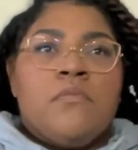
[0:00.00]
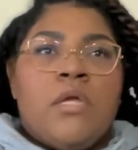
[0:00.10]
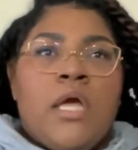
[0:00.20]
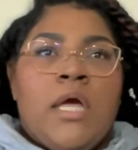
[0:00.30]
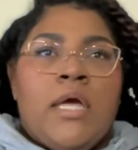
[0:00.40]

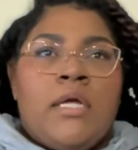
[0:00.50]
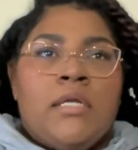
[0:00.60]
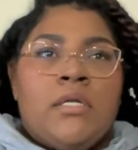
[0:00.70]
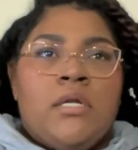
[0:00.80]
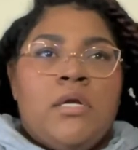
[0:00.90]
And
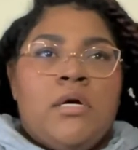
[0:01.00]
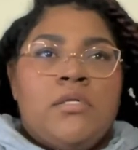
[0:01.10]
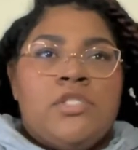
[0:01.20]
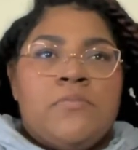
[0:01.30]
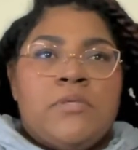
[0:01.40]

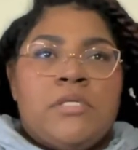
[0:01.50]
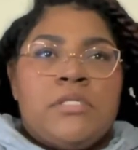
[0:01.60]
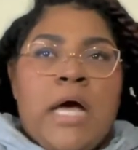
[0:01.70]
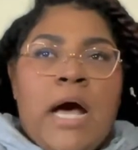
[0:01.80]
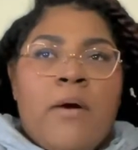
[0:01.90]
just because
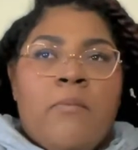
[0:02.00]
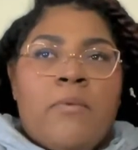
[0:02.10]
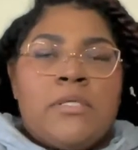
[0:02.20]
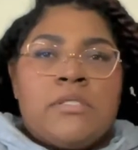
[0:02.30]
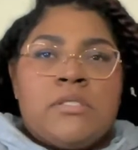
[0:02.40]
I
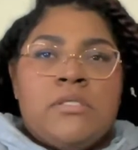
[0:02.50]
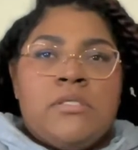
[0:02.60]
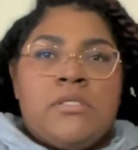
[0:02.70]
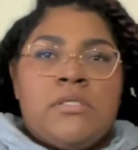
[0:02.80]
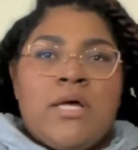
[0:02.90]
wasn't
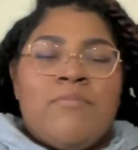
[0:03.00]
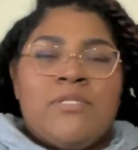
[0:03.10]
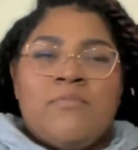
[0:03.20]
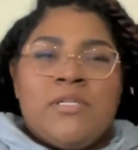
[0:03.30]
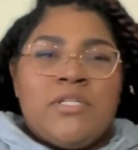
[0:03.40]

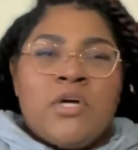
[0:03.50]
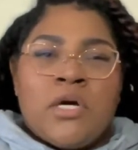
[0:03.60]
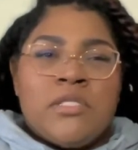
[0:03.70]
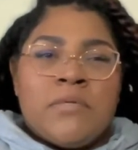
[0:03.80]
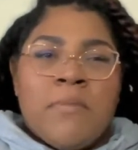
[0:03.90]
really
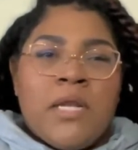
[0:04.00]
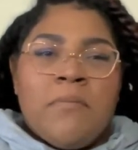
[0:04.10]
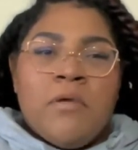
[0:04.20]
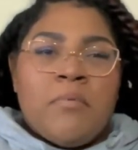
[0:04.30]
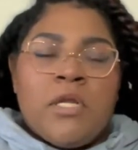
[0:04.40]
talking to many
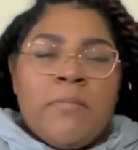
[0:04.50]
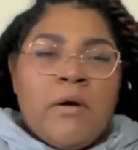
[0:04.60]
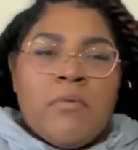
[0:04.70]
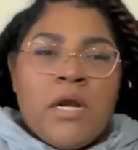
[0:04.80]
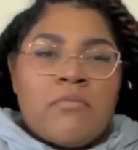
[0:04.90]
people about
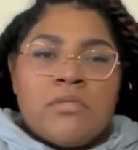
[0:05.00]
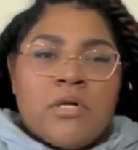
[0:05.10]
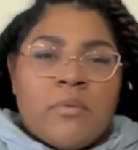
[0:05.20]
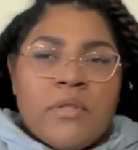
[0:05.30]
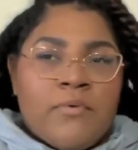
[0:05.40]
what I was
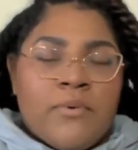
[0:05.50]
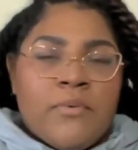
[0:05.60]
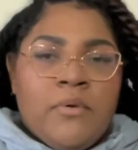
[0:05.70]
going through.